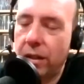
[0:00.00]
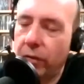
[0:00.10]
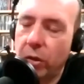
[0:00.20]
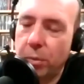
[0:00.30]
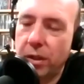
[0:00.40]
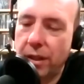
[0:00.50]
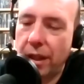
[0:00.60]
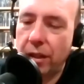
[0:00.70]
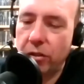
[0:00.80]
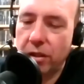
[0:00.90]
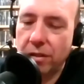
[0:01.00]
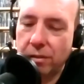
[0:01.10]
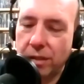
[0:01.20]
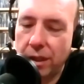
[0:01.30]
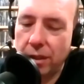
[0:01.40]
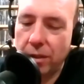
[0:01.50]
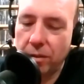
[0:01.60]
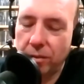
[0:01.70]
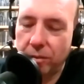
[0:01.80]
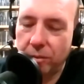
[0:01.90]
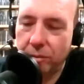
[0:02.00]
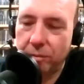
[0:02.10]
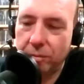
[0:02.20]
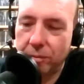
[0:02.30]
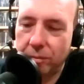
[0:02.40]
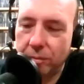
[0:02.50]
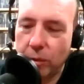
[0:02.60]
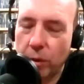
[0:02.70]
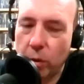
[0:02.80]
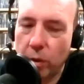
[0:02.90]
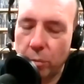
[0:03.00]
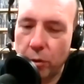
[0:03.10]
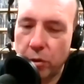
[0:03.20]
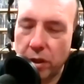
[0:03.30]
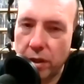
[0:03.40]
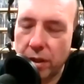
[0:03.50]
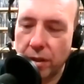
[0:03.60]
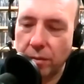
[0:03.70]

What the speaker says: books in English, Celio? Or are they all in Portuguese?